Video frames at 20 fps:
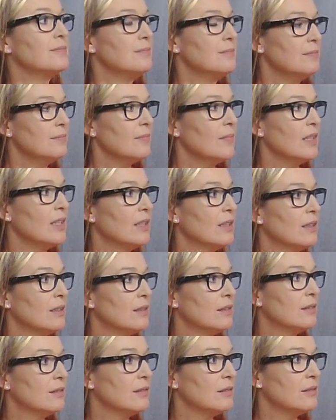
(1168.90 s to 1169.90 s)

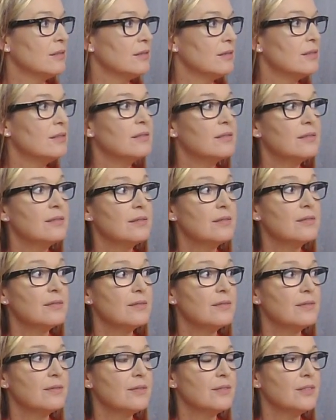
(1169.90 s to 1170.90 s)

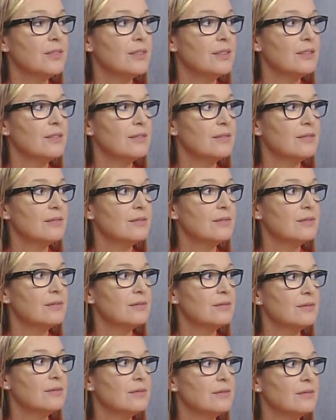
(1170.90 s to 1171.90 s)
[no speech]